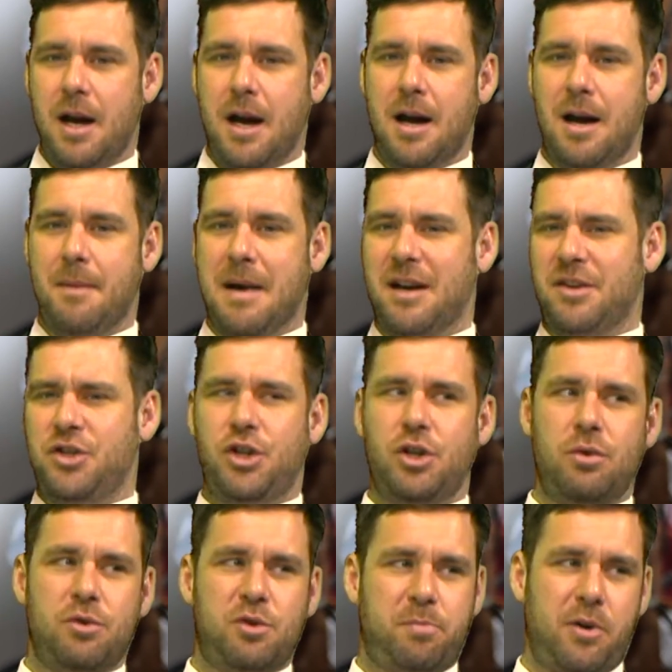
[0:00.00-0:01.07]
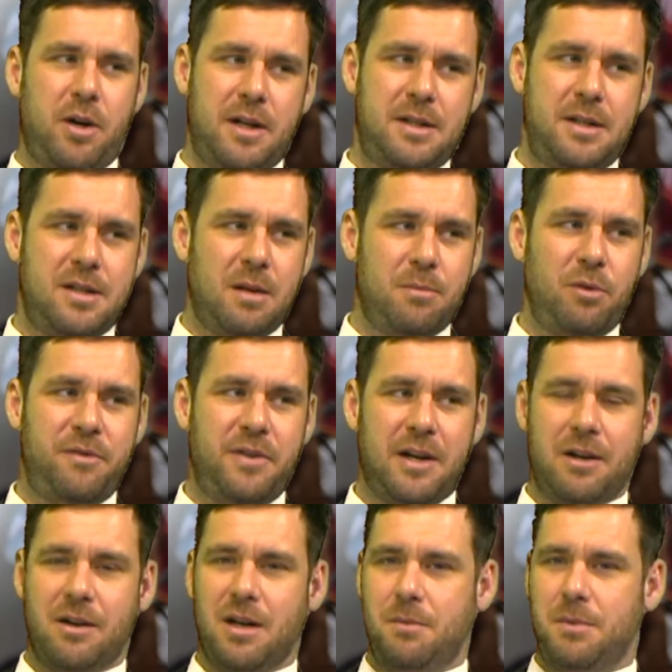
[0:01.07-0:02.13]
at huge prices, double
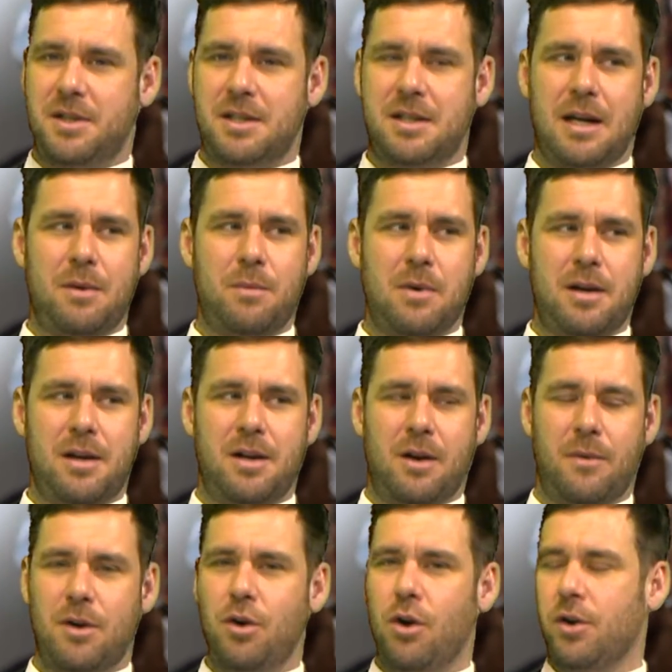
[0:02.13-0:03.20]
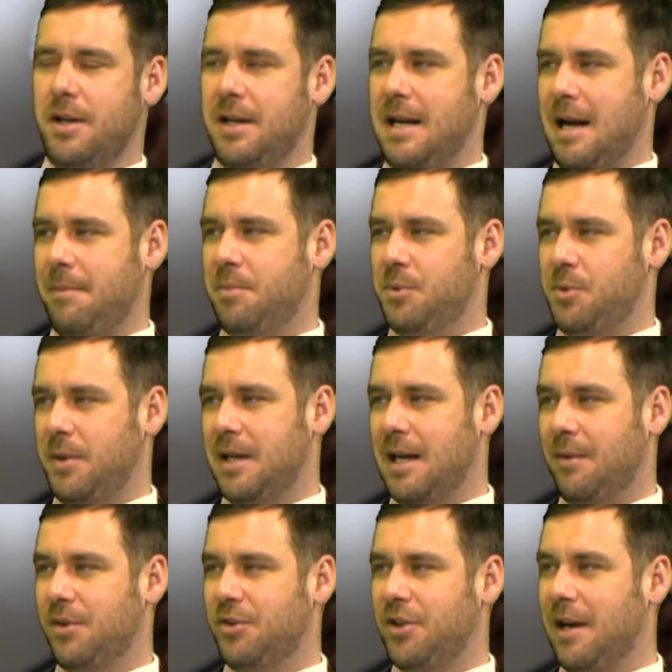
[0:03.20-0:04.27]
figure, I would say, you know, a lot can happen between
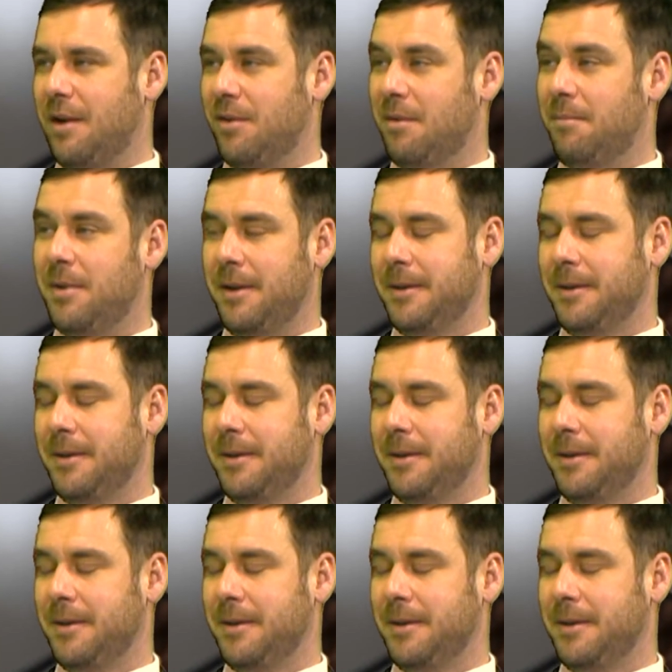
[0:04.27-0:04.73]
now and Cheltenham.